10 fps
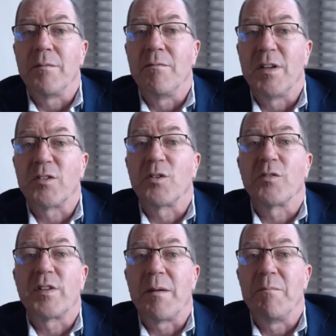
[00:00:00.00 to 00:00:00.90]

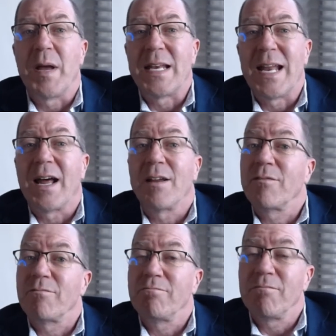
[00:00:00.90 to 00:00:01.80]
Visitors that may not
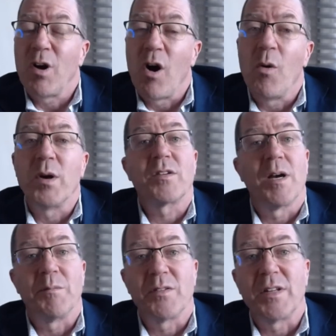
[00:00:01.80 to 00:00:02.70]
have always
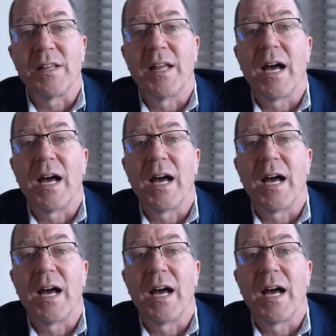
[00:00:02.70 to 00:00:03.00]
come to see the